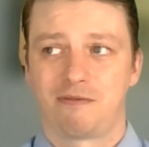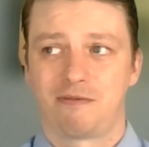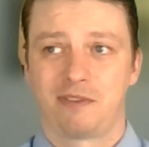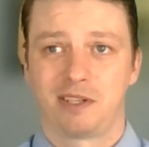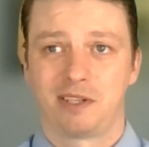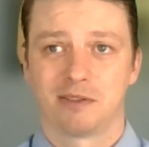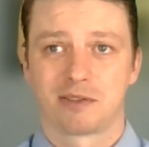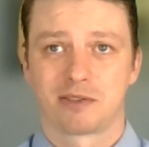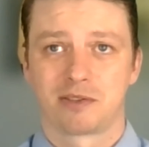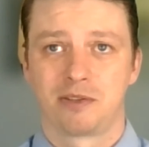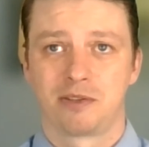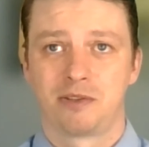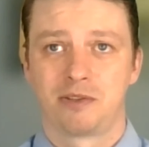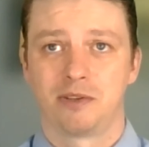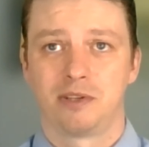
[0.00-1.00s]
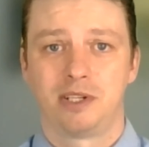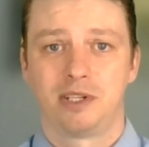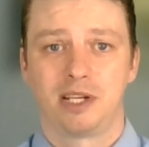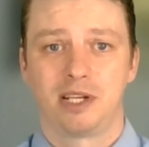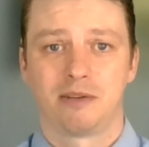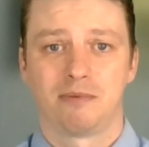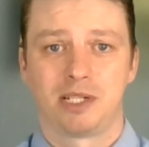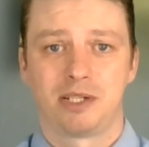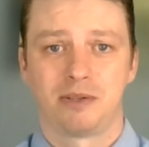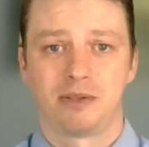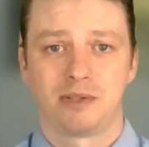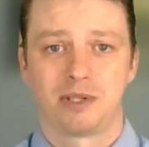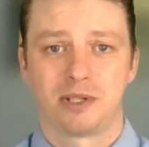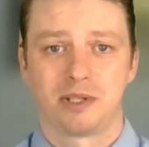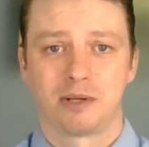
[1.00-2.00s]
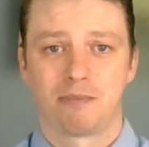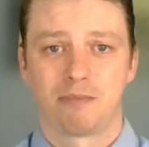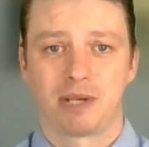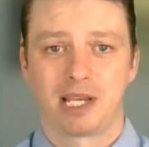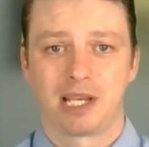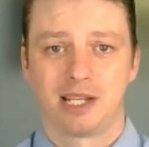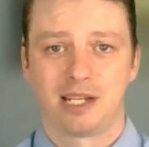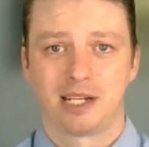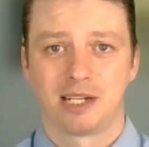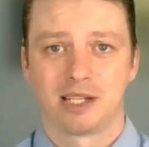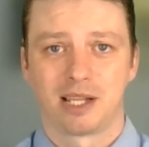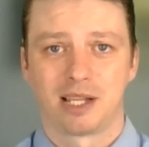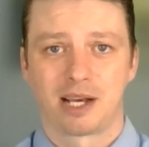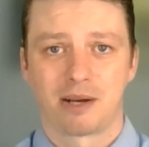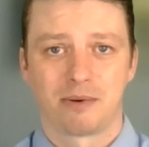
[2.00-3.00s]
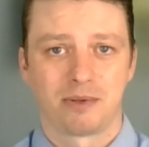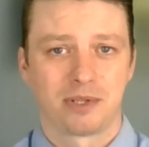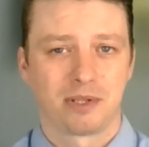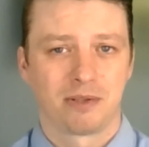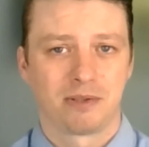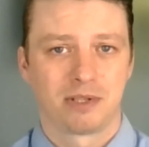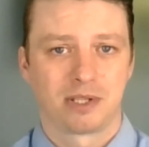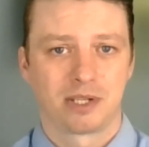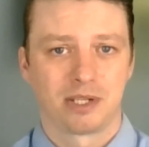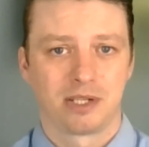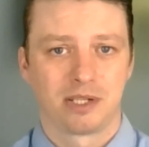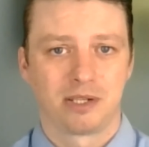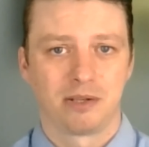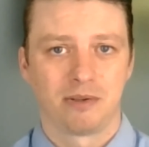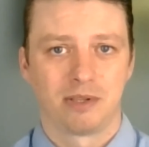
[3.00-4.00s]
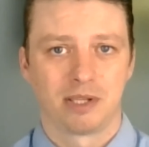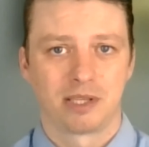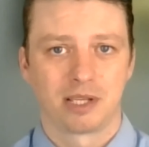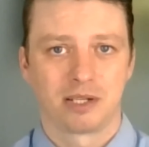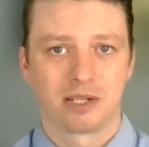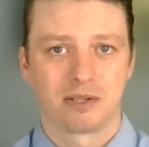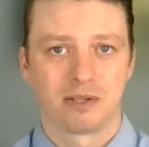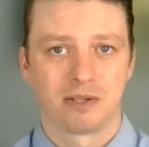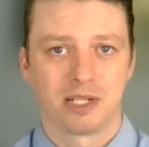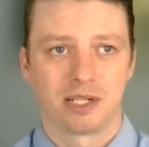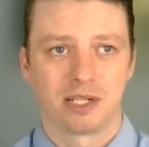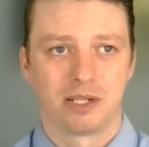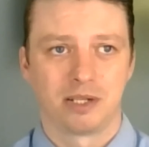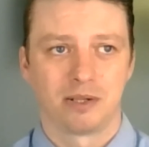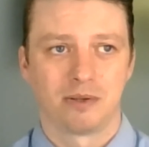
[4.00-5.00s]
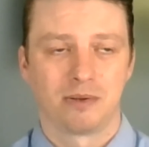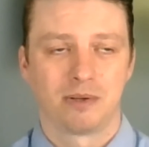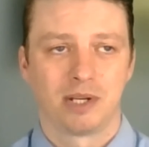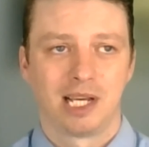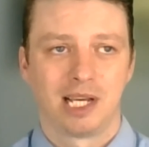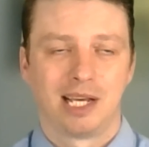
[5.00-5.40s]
feels good and reduces your pain and allows you to do the things you need to do,